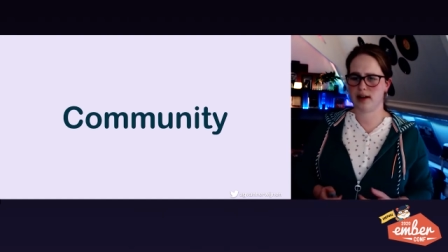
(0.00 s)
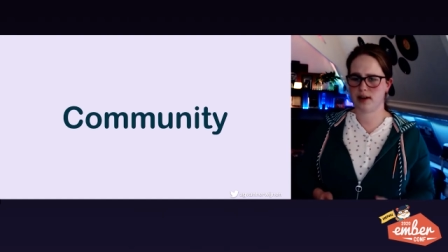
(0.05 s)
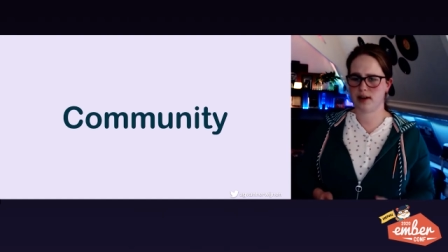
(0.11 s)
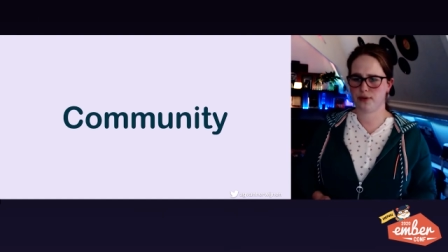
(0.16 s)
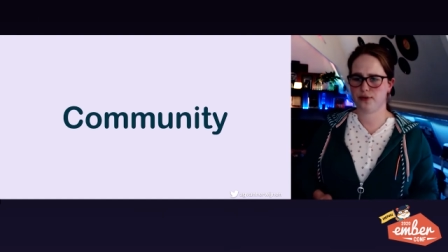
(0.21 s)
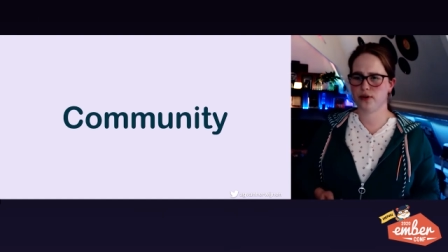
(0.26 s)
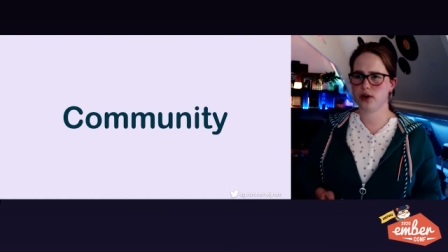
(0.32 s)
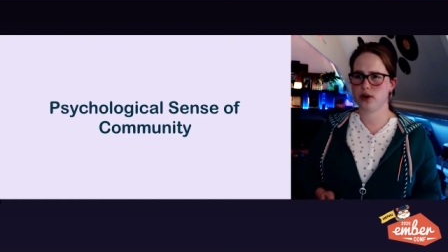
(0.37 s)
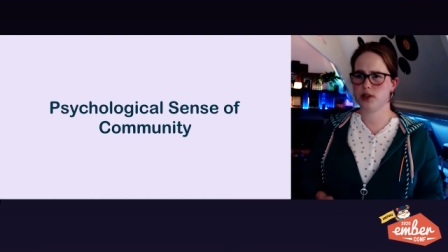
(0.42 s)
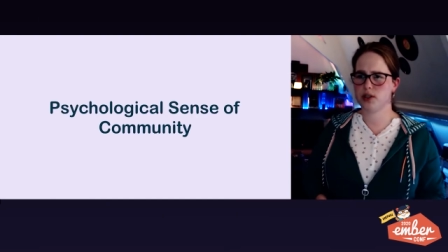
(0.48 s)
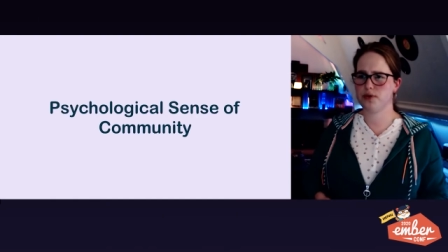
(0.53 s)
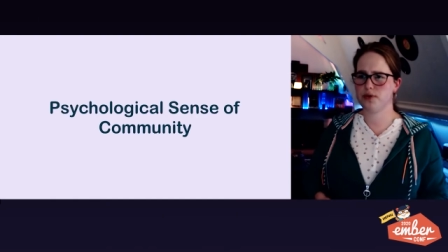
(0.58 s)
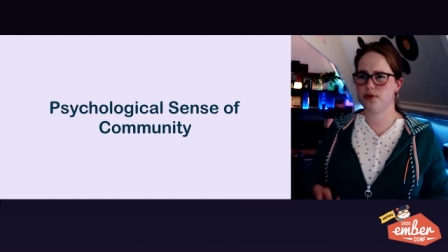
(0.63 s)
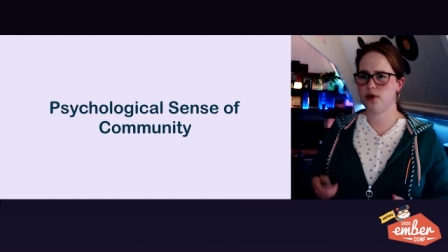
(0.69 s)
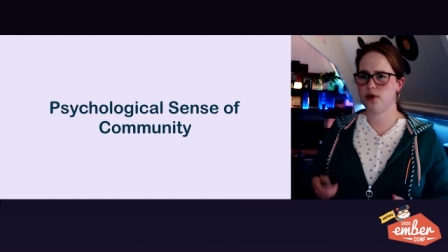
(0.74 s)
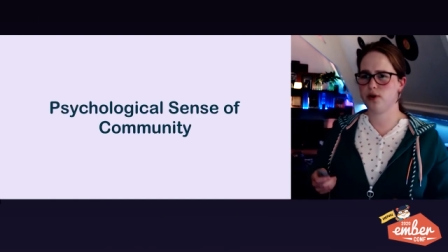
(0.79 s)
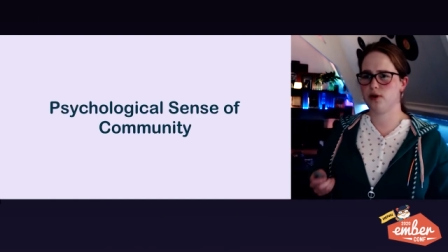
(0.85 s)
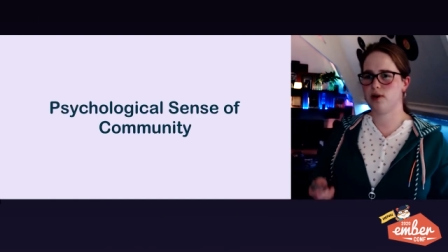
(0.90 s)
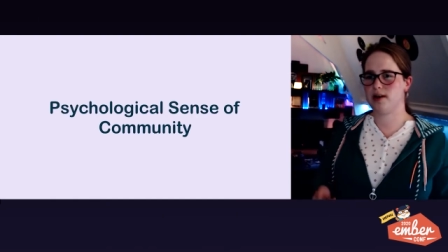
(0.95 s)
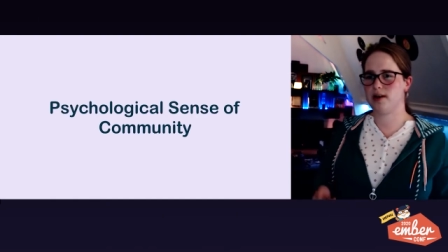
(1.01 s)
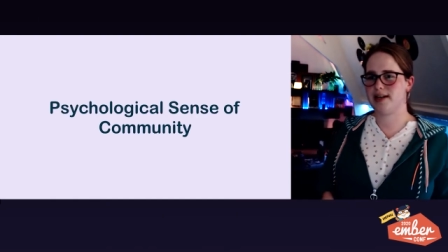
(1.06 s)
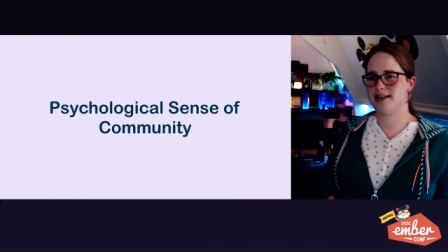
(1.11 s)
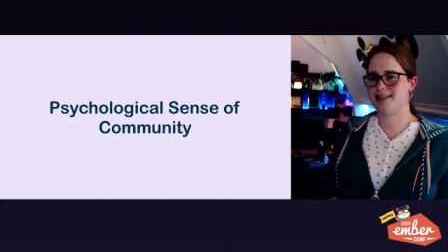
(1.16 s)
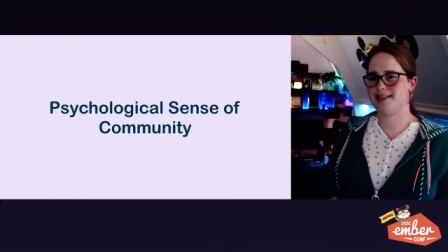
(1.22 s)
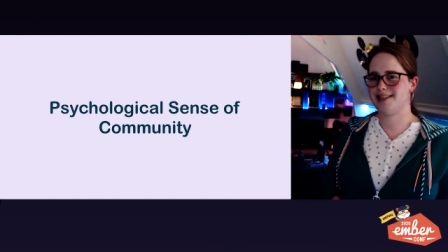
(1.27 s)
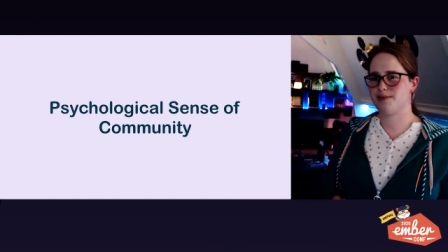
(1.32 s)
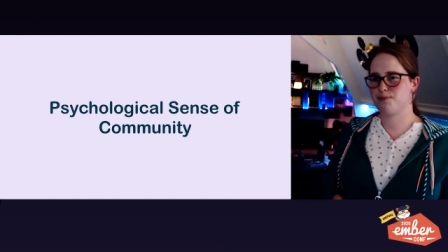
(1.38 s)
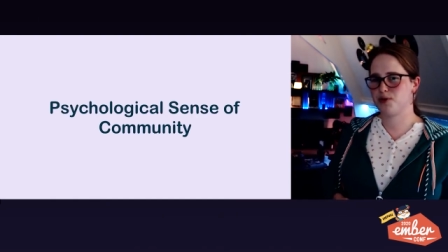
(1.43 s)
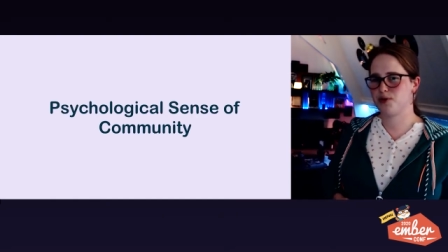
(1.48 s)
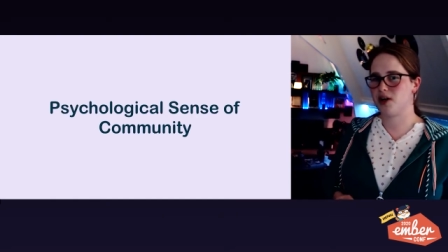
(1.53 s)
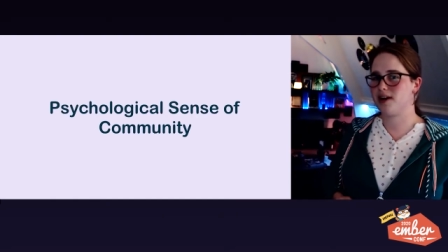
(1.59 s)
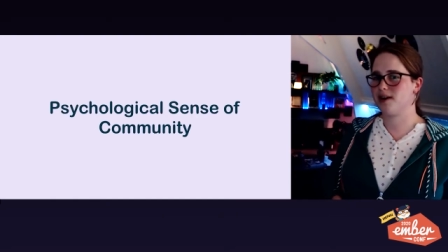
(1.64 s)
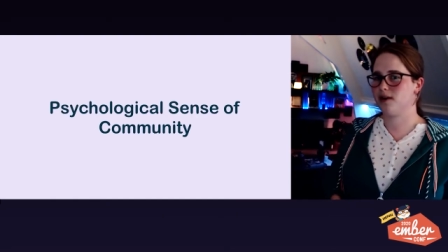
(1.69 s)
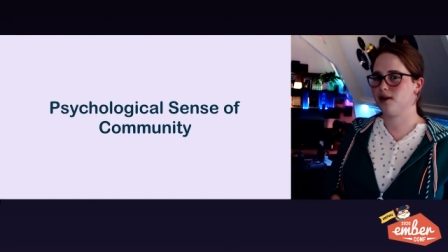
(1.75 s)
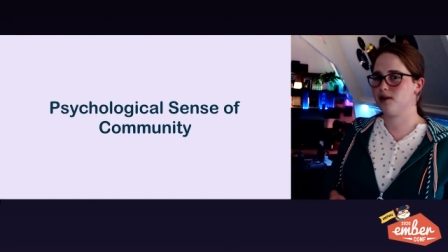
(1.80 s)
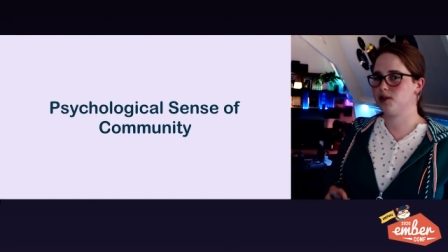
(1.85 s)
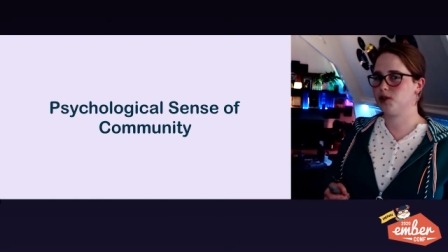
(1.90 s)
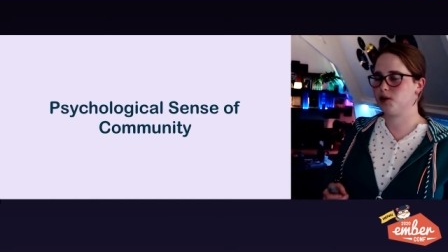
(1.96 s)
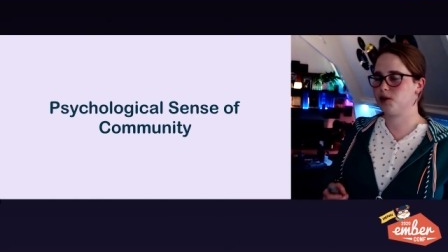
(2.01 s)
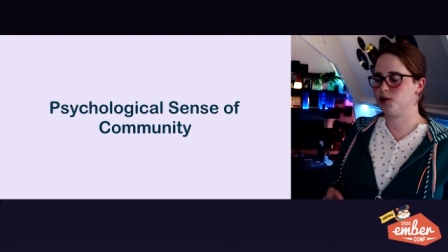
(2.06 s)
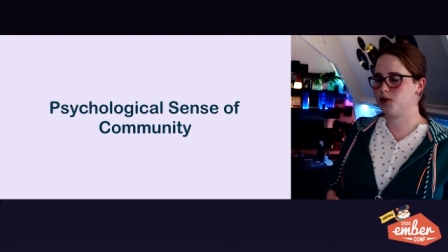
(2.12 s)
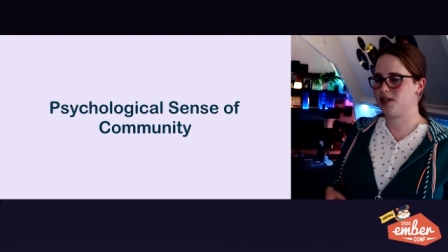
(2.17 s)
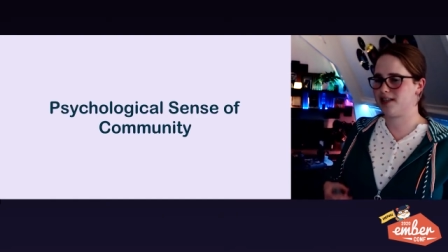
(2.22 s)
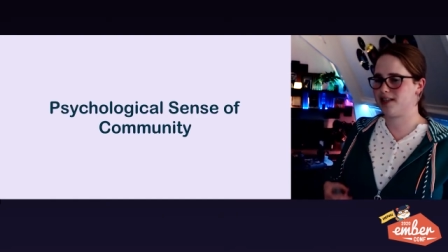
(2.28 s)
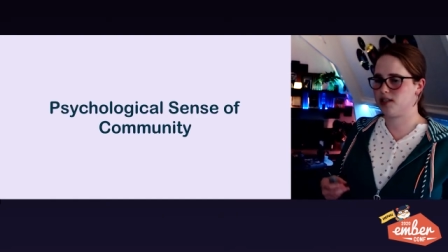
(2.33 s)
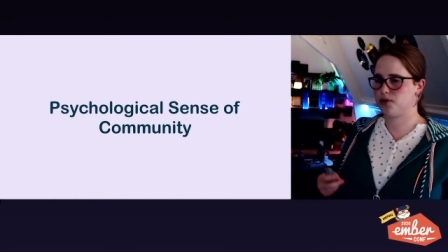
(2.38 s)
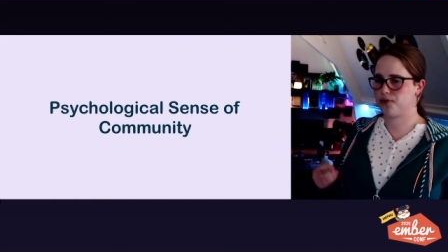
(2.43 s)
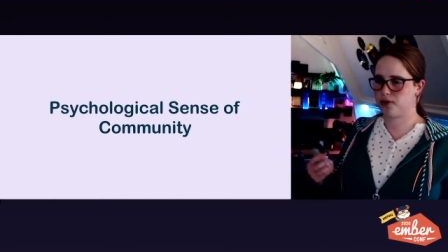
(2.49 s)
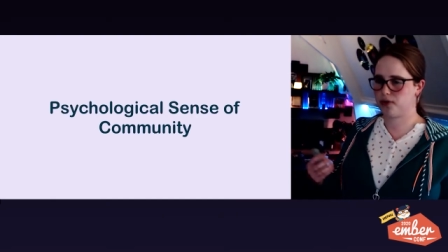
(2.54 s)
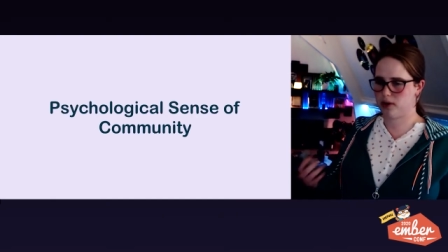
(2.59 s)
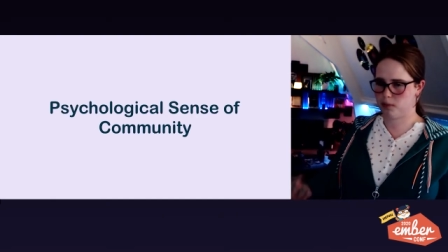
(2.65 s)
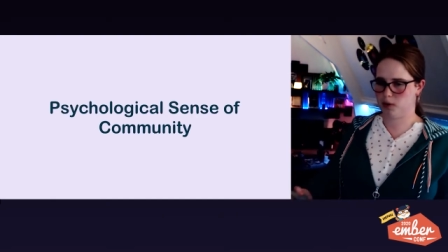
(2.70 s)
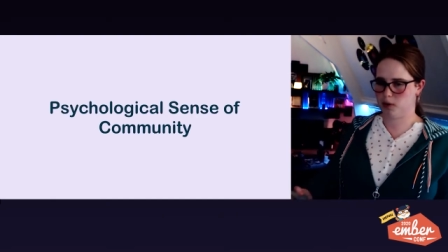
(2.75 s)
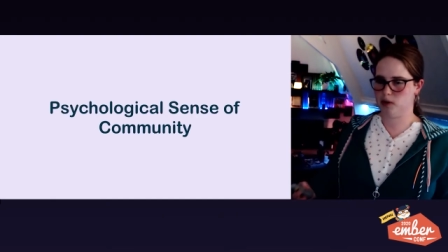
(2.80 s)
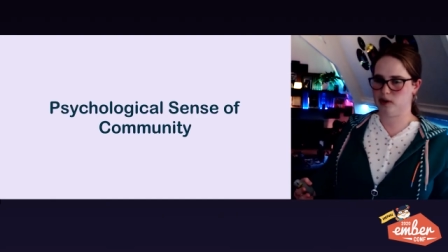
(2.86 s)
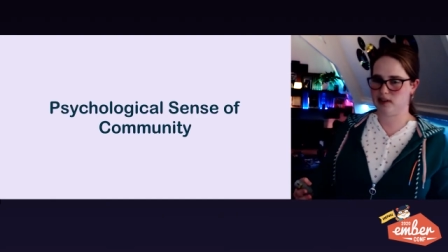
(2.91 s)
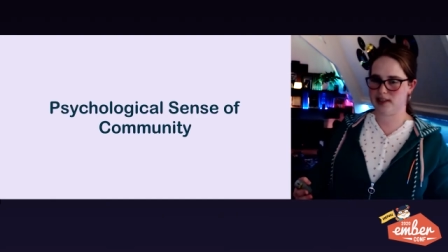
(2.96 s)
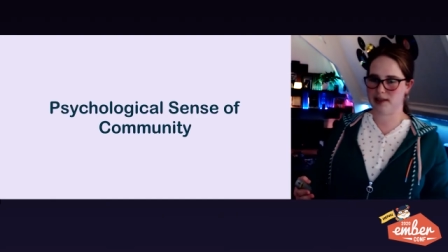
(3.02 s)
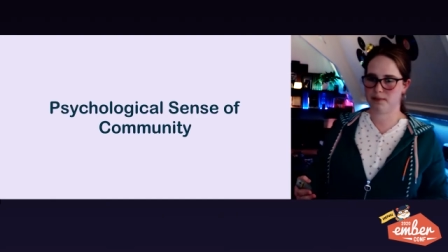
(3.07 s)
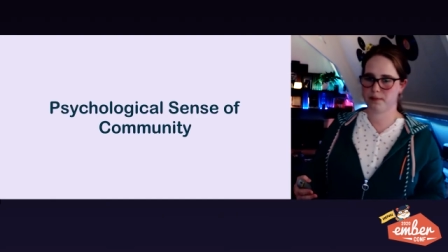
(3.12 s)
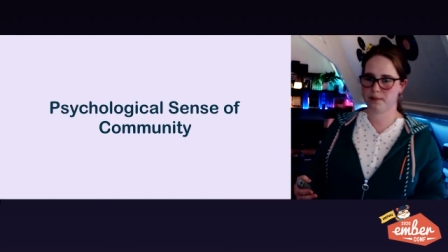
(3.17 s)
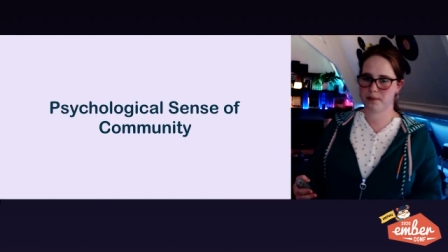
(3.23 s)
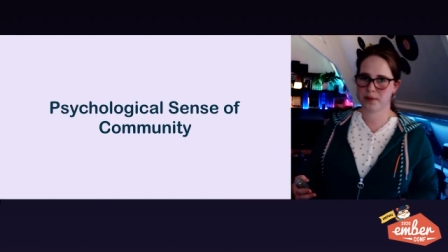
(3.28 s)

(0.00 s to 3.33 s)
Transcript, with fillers: And the first of all is psychological sense of community.